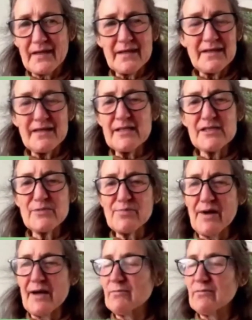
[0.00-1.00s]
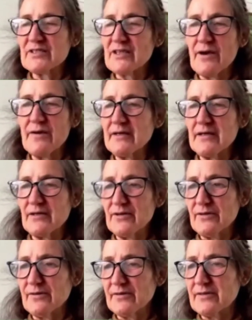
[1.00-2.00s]
Yeast bread was only
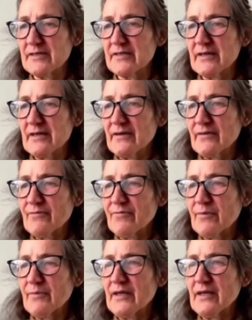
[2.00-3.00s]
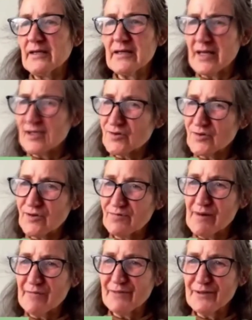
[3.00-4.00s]
used from the Industrial
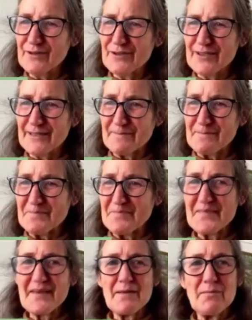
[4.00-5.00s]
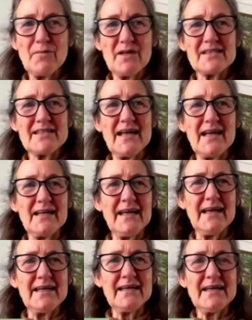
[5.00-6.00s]
Revolution. What's that,
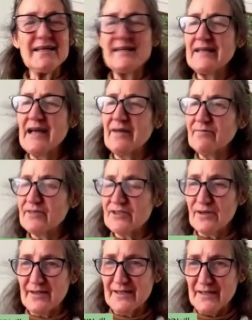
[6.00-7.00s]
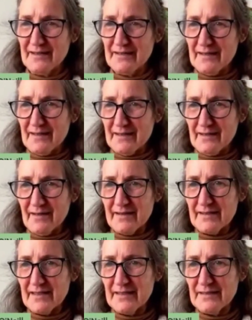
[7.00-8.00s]
late 1800s, early
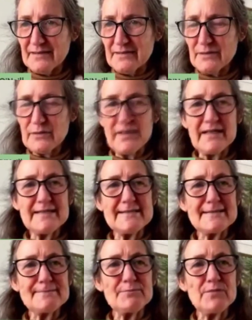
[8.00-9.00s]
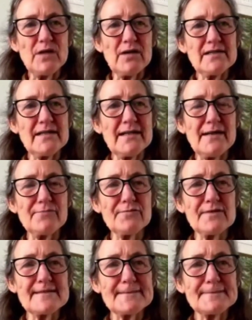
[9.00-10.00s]
1920s,
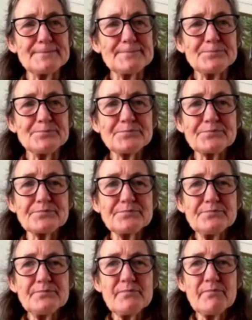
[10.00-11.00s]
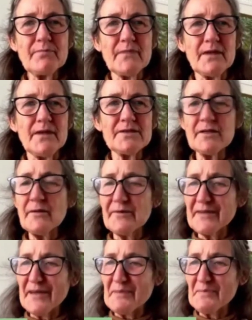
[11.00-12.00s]
1900s? Mm. Do you know
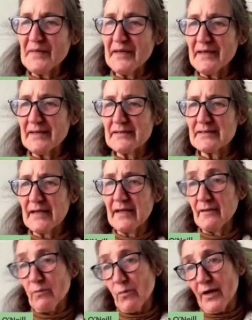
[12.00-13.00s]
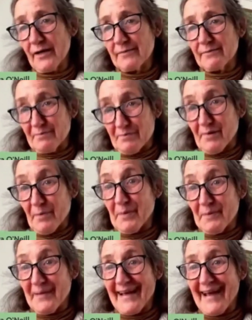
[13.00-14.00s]
what that means? Ellen White
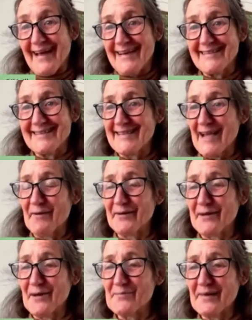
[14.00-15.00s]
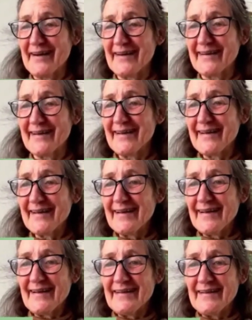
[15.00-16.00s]
probably ate sourdough bread.
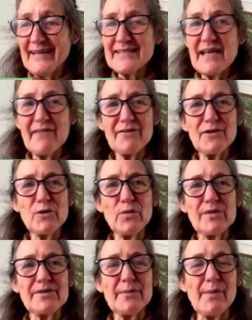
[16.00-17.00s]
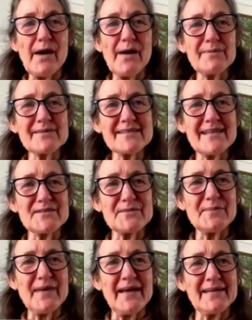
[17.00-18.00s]
Let's have a look what the Bible says
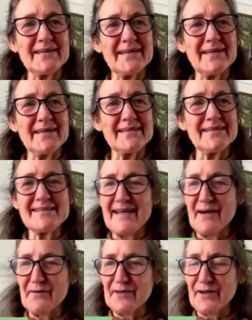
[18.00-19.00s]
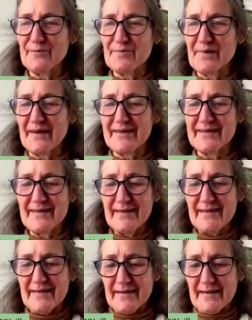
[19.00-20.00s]
about the sourdough bread.
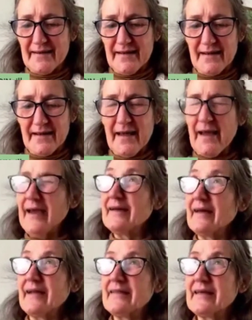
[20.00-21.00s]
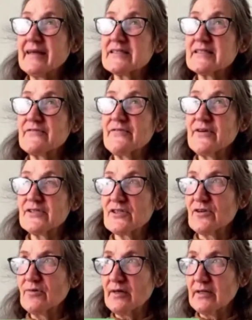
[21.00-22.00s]
And I think it's 1
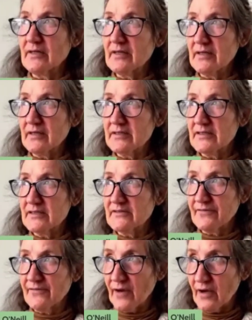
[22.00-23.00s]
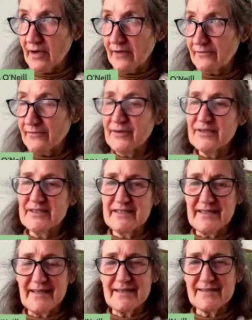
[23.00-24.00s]
Corinthians 5, verse
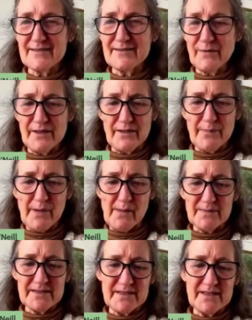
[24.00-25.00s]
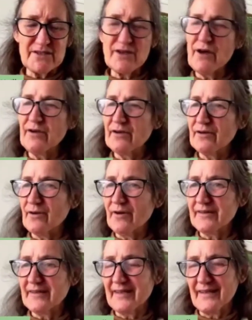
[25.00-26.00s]
6, where the Bible says, No, you're
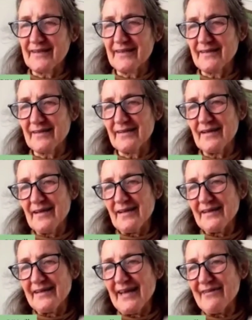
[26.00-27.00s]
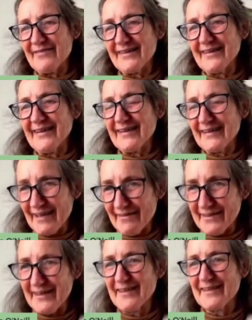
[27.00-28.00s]
not, that a little leaven
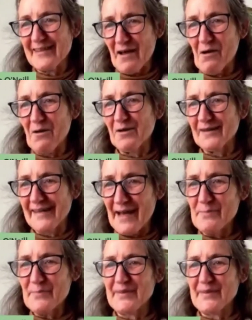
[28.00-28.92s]
leaveneth the whole lump.